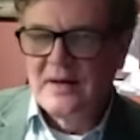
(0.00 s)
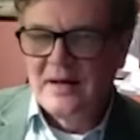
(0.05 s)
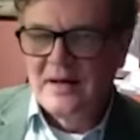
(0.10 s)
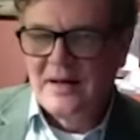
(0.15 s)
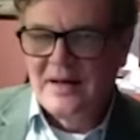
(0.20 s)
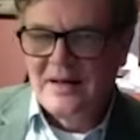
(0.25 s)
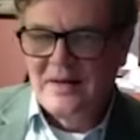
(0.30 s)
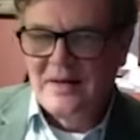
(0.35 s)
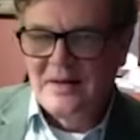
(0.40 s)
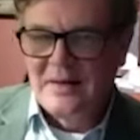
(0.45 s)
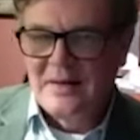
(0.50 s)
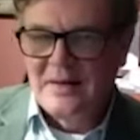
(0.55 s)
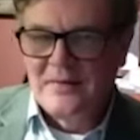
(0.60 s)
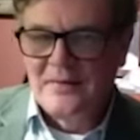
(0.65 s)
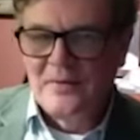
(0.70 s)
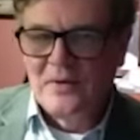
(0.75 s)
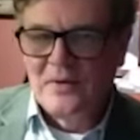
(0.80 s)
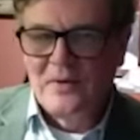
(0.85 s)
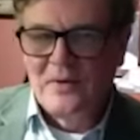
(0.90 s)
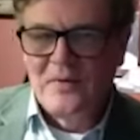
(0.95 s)

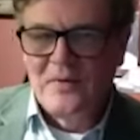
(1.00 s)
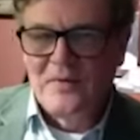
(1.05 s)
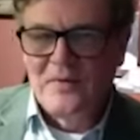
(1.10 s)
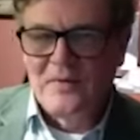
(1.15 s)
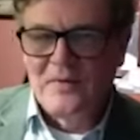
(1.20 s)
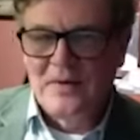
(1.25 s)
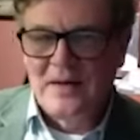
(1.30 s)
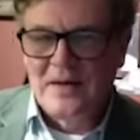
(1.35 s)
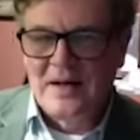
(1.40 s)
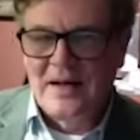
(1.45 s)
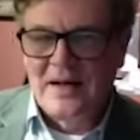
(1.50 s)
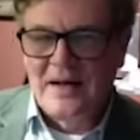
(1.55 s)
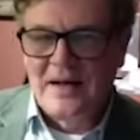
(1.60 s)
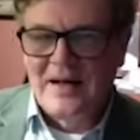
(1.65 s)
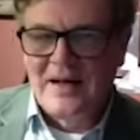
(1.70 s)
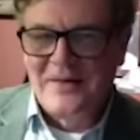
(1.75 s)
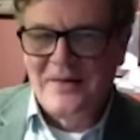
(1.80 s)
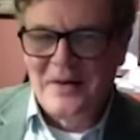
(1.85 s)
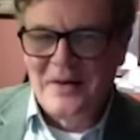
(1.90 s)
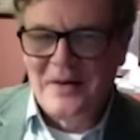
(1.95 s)
who
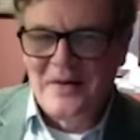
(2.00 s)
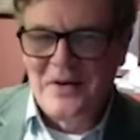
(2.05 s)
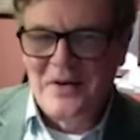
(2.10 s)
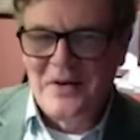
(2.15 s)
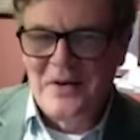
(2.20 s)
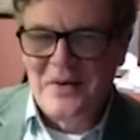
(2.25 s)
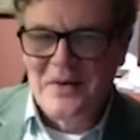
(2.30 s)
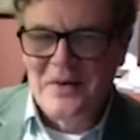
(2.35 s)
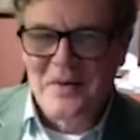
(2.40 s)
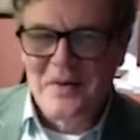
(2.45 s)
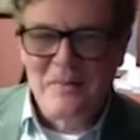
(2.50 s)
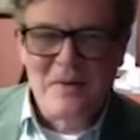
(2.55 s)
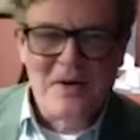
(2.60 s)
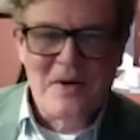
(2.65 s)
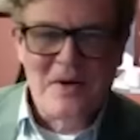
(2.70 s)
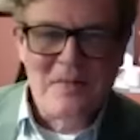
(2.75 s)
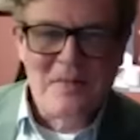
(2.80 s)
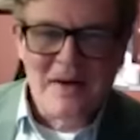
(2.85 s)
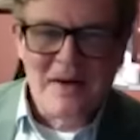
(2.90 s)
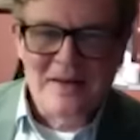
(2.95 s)
are the
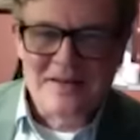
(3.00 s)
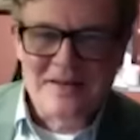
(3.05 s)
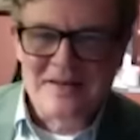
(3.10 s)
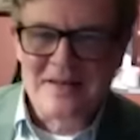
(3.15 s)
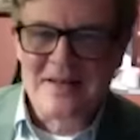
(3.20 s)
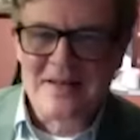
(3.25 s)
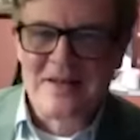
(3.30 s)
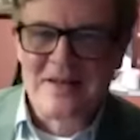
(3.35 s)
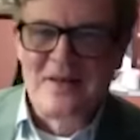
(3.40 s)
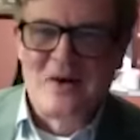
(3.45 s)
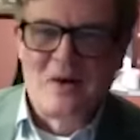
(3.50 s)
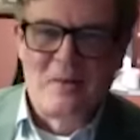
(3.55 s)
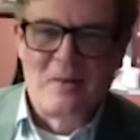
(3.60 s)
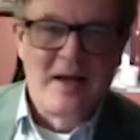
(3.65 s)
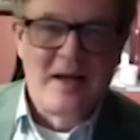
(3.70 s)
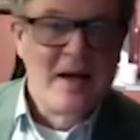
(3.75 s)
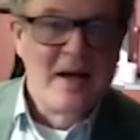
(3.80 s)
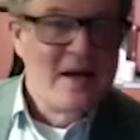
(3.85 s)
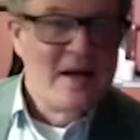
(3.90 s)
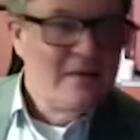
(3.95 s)
pro-Palestinian
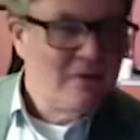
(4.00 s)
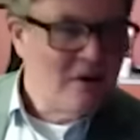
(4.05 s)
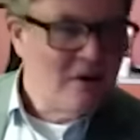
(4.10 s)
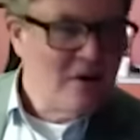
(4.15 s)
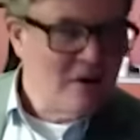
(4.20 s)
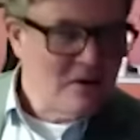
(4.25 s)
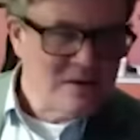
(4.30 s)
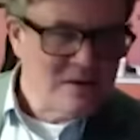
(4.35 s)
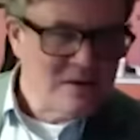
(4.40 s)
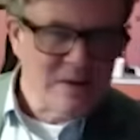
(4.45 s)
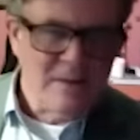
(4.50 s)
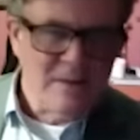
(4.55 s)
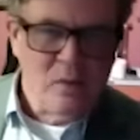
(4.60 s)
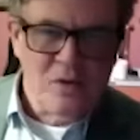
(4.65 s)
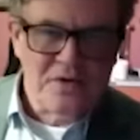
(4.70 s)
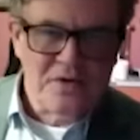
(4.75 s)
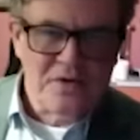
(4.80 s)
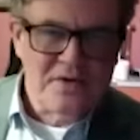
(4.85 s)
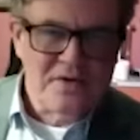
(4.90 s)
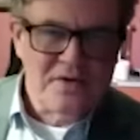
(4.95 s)
lobby? For a long time, there
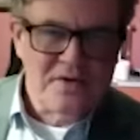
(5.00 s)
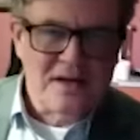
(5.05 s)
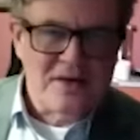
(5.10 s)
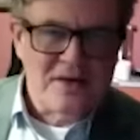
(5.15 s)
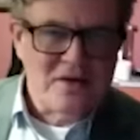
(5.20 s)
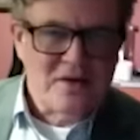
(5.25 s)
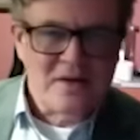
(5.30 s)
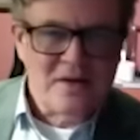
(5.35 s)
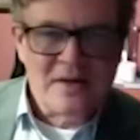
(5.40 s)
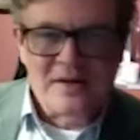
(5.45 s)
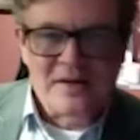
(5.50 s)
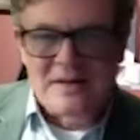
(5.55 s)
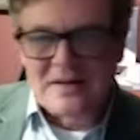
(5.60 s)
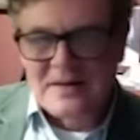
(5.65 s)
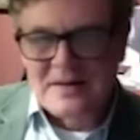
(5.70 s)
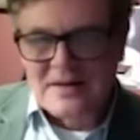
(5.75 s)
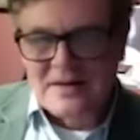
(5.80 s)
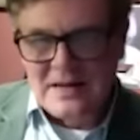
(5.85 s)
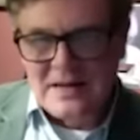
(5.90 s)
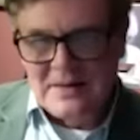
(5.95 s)
wasn't such a thing as
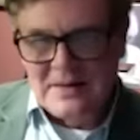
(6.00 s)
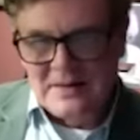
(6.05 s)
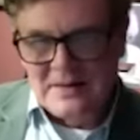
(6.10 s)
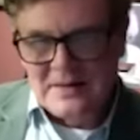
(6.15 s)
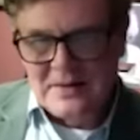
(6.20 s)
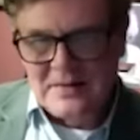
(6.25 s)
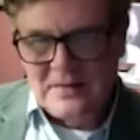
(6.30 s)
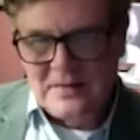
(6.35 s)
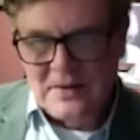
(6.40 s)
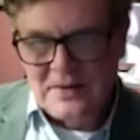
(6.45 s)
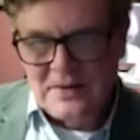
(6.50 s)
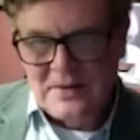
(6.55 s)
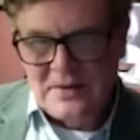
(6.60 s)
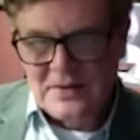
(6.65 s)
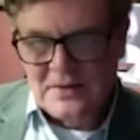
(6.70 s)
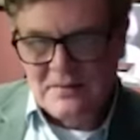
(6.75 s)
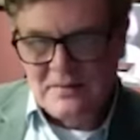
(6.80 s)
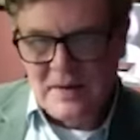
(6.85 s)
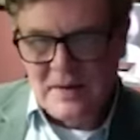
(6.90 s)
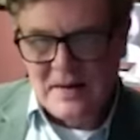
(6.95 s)
Conservative Friends
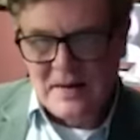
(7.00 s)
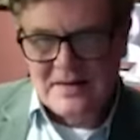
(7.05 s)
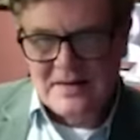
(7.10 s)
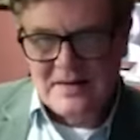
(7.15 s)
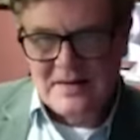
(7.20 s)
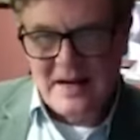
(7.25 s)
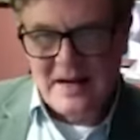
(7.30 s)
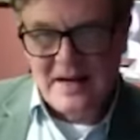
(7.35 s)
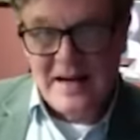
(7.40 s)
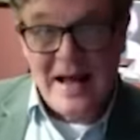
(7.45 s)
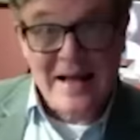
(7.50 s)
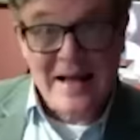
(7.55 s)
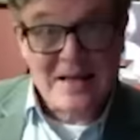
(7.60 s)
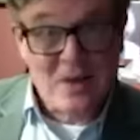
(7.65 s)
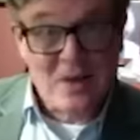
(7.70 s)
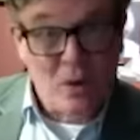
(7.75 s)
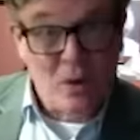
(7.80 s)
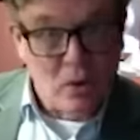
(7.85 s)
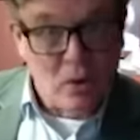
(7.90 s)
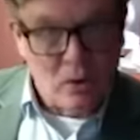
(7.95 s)
of Palestine at
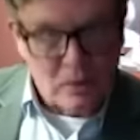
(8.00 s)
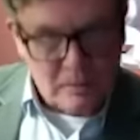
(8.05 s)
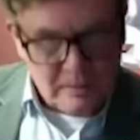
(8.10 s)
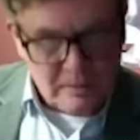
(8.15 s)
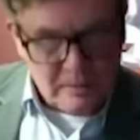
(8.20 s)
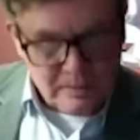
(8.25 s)
all.